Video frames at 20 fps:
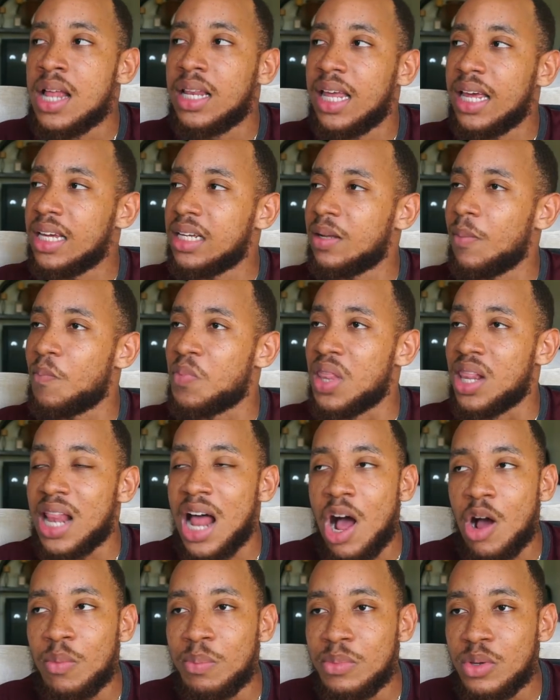Like,
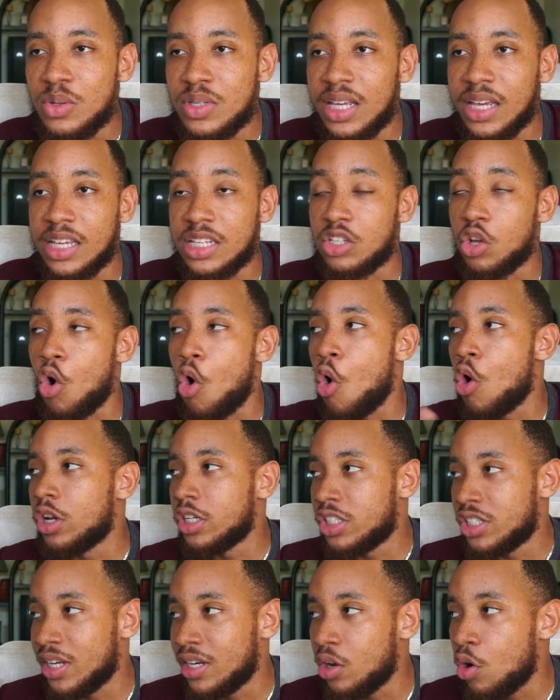loud music is
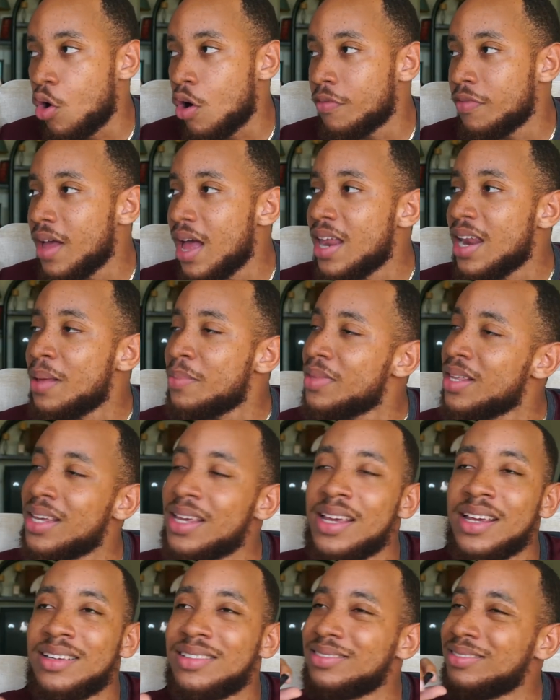all shut off. And I'm
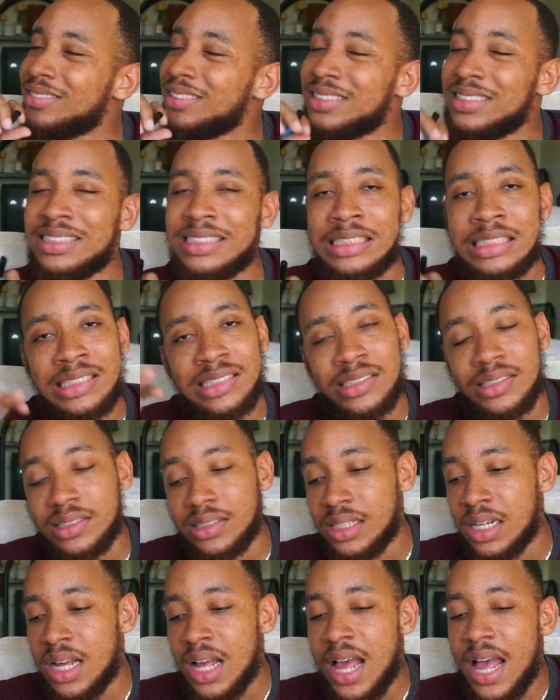
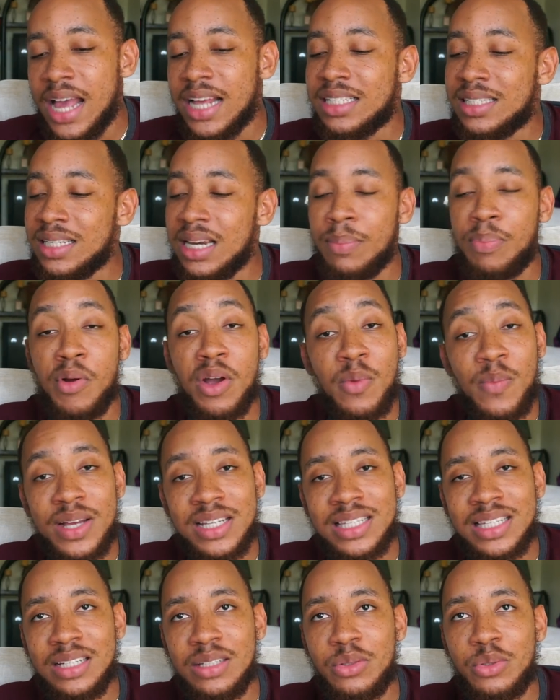like, it's to the point where
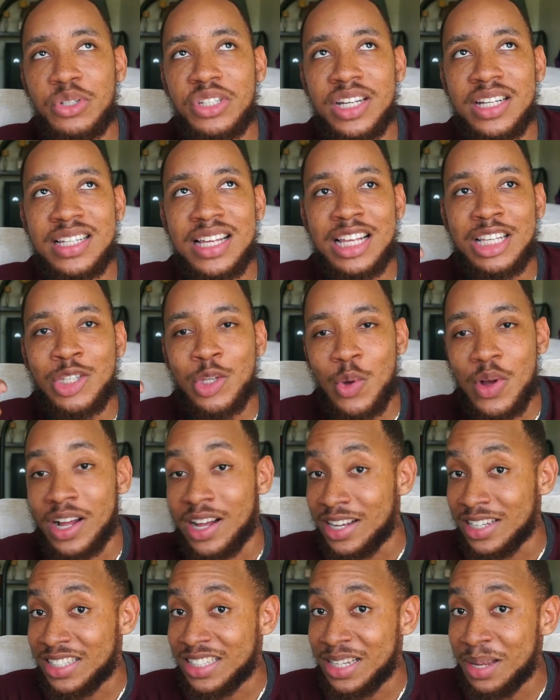institutions are so
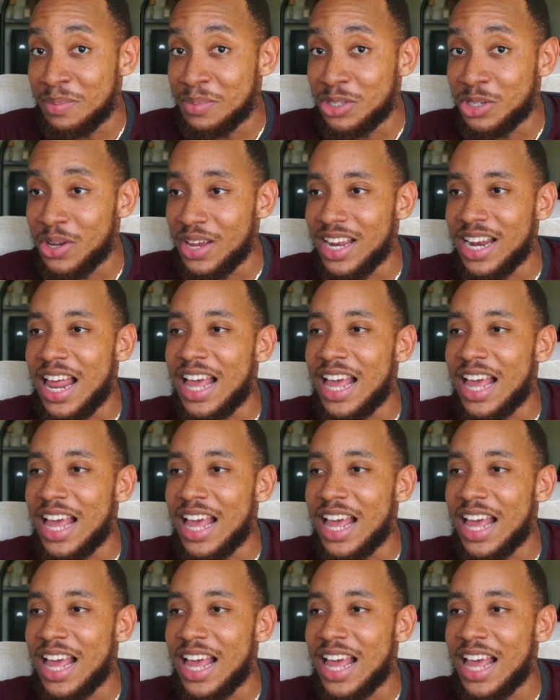accustomed to it.